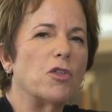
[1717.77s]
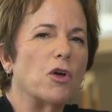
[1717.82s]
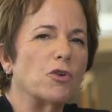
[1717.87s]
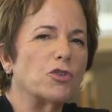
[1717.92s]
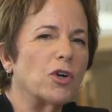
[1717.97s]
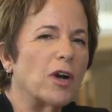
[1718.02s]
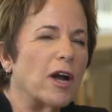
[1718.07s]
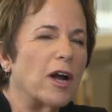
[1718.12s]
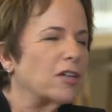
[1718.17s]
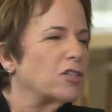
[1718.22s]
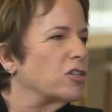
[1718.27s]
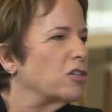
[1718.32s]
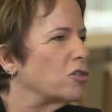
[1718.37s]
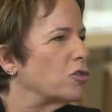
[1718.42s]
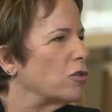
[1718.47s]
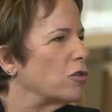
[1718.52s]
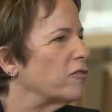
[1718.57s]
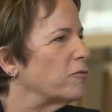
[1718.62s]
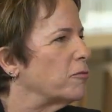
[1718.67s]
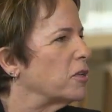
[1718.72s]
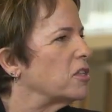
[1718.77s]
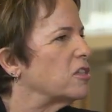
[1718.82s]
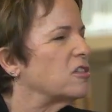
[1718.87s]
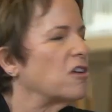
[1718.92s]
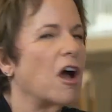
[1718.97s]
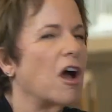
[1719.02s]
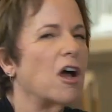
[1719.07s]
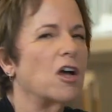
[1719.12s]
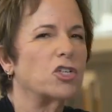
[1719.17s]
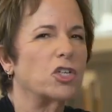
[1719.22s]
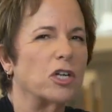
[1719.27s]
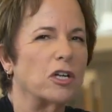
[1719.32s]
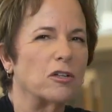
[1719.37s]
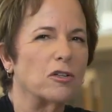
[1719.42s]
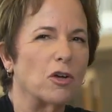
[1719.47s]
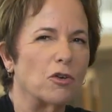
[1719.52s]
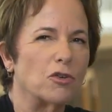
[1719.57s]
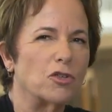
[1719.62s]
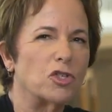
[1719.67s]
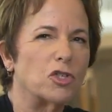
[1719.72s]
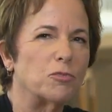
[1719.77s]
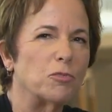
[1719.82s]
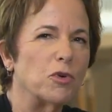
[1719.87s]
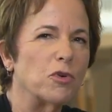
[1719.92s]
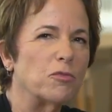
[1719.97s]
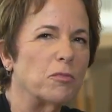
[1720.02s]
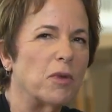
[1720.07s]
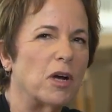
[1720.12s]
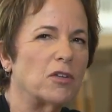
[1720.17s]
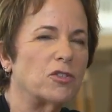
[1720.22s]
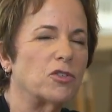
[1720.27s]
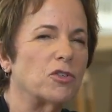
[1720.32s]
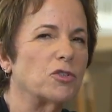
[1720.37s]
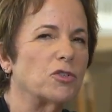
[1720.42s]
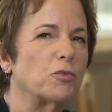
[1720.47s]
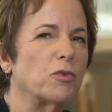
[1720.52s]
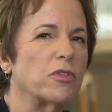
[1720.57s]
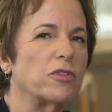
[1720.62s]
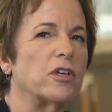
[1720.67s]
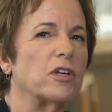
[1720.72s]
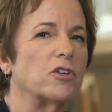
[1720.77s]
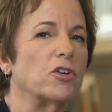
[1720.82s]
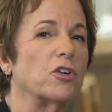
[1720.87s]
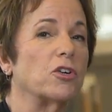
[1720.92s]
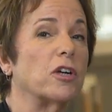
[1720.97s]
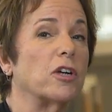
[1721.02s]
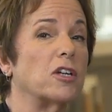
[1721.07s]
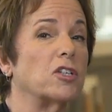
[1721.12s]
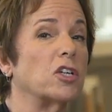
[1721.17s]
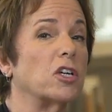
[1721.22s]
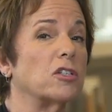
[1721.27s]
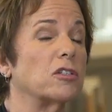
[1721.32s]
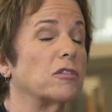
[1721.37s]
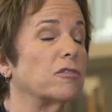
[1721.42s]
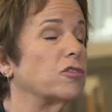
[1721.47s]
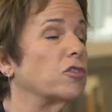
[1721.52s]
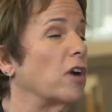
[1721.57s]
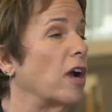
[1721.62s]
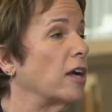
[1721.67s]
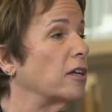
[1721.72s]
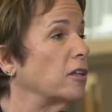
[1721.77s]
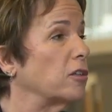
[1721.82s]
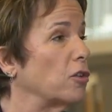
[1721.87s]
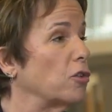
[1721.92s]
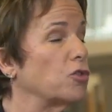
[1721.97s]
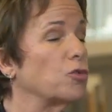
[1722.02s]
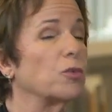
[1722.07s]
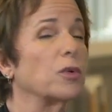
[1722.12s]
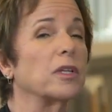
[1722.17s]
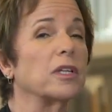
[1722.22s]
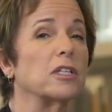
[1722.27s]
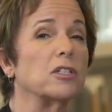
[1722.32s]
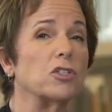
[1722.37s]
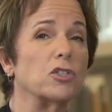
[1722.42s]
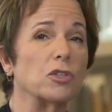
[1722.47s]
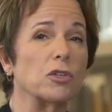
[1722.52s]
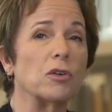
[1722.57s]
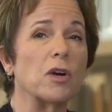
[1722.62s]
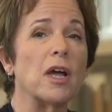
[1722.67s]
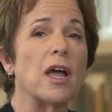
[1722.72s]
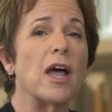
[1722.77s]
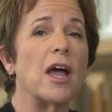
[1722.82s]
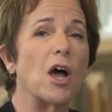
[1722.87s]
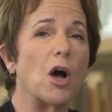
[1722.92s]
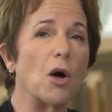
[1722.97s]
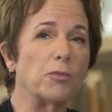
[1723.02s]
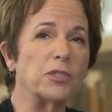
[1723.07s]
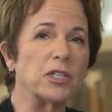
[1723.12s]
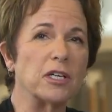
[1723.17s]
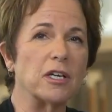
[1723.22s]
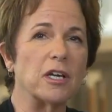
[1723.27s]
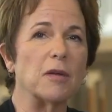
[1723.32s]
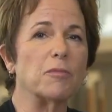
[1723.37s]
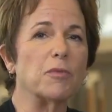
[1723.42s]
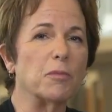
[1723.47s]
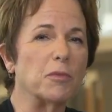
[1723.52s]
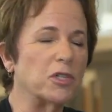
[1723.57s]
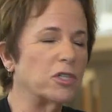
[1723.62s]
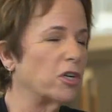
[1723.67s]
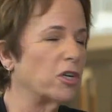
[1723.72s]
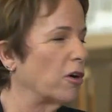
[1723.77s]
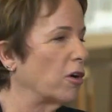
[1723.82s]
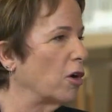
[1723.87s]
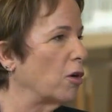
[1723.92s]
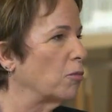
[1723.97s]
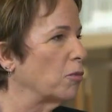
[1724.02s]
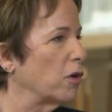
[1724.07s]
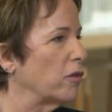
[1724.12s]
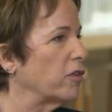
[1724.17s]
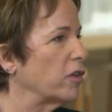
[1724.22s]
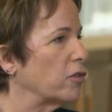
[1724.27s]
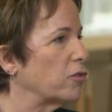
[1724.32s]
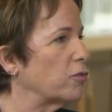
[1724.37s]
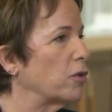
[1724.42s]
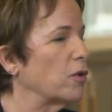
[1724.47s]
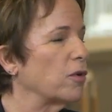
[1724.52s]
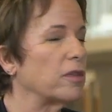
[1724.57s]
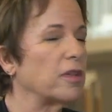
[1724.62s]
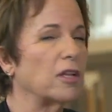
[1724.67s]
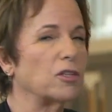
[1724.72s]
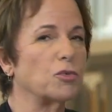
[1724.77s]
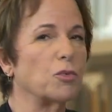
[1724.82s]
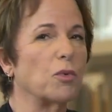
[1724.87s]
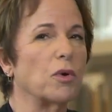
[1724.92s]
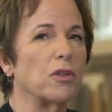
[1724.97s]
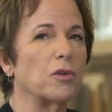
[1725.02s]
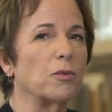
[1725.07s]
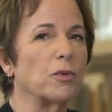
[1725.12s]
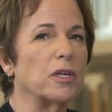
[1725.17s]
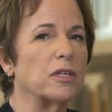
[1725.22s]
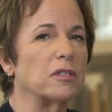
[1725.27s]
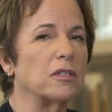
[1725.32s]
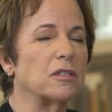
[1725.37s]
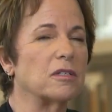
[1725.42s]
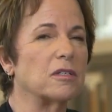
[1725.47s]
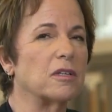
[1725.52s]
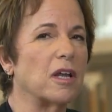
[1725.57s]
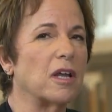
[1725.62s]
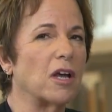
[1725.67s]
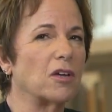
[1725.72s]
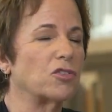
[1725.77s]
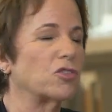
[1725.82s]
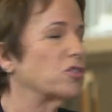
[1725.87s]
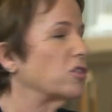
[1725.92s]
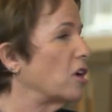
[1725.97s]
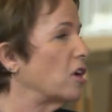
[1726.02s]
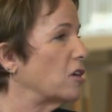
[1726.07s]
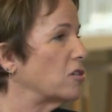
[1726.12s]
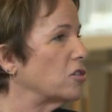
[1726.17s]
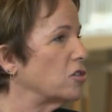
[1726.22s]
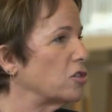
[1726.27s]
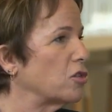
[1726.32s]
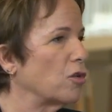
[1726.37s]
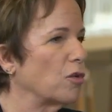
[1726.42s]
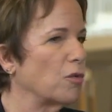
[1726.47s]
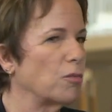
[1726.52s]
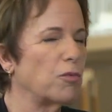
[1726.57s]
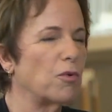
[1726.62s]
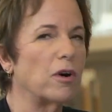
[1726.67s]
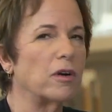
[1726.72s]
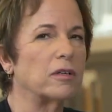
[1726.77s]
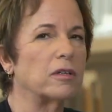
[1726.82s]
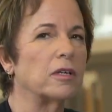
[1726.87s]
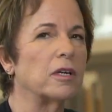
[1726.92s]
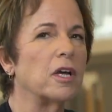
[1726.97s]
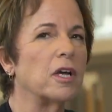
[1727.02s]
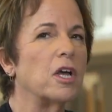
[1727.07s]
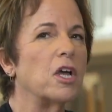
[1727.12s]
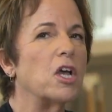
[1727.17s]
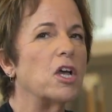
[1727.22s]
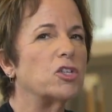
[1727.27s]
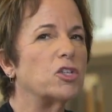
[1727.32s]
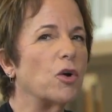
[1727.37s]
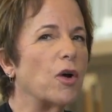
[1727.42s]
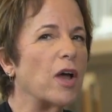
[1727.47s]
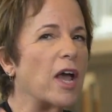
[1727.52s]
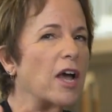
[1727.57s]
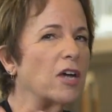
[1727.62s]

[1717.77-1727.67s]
those are actually sort of massaging those smooth muscles within your digestive tract, and those really do help to keep the material moving through. And that's one of the reasons that exercise is so important. So